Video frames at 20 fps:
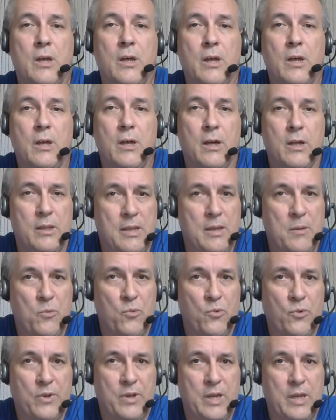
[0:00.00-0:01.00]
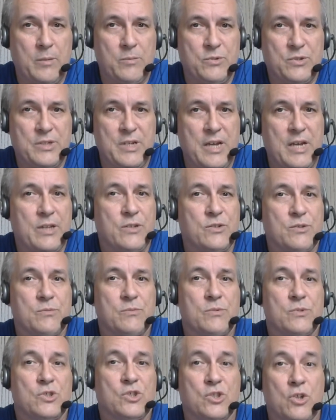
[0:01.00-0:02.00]
a lot more game stats,
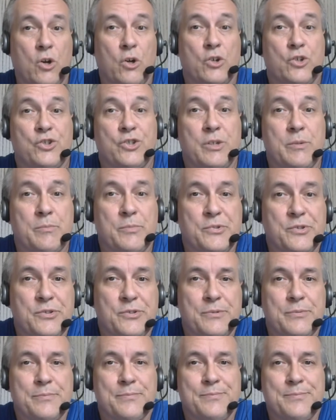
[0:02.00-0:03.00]
starships